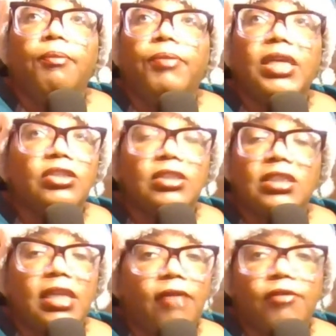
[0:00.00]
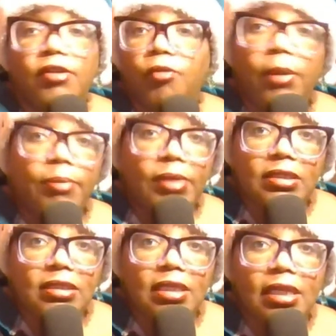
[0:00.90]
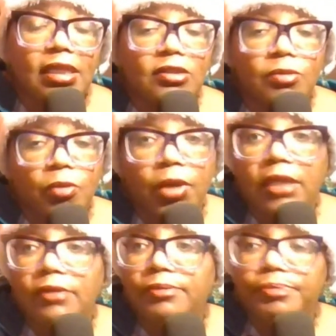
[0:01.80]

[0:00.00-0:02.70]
he just didn't have enough weapons. And at this point,